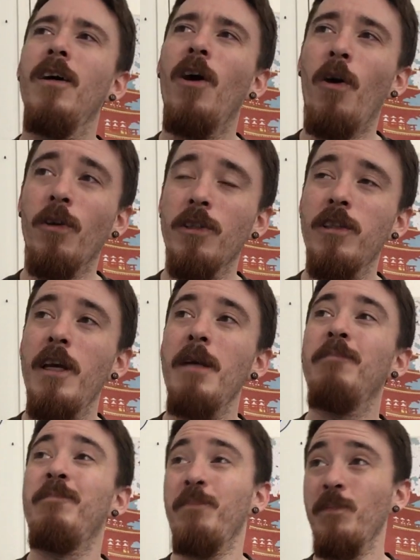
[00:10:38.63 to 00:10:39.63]
Honestly,
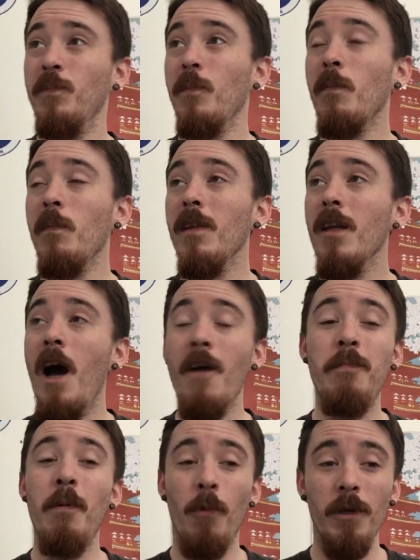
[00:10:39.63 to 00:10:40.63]

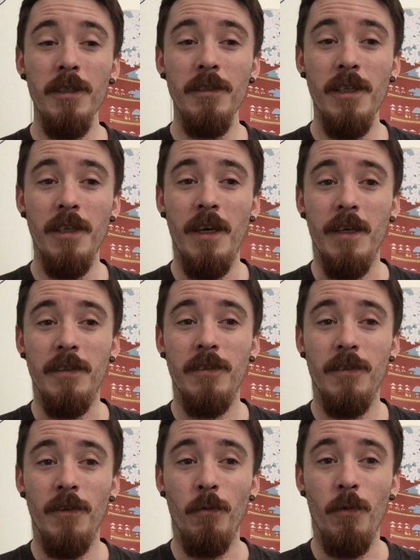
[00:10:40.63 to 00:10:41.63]
I've been wanting to get
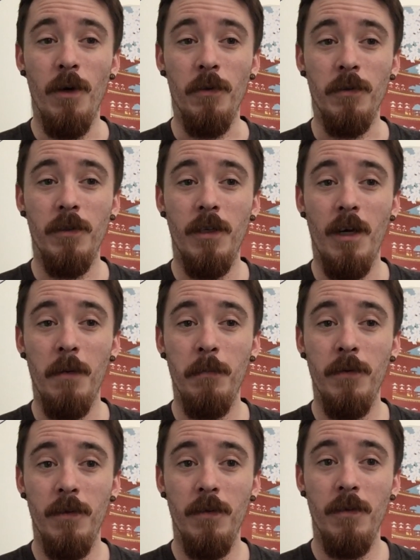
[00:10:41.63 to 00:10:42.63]
the World Cup
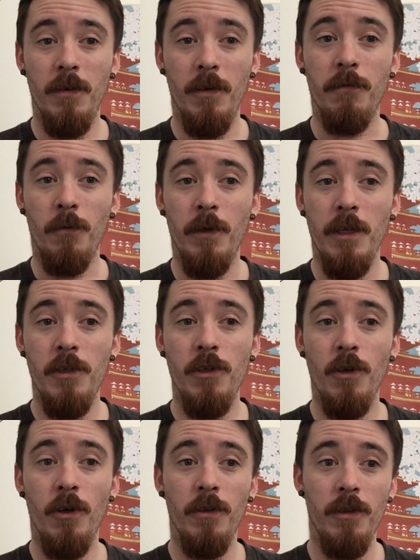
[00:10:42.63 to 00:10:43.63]
of Quidditch
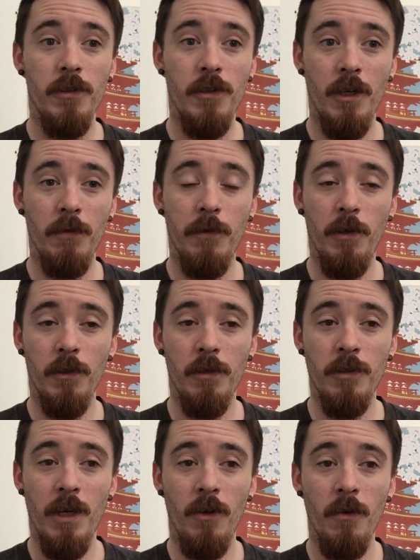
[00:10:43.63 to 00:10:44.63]
on this channel for God
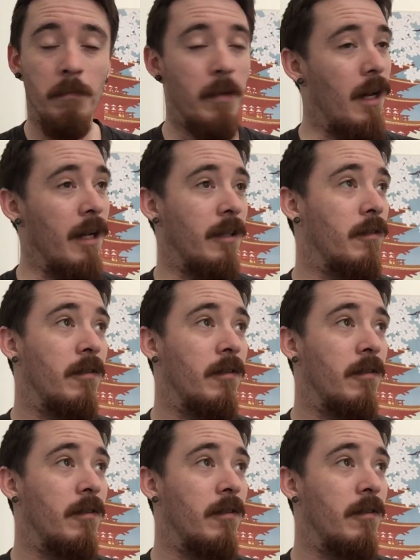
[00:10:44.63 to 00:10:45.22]
knows how long, but I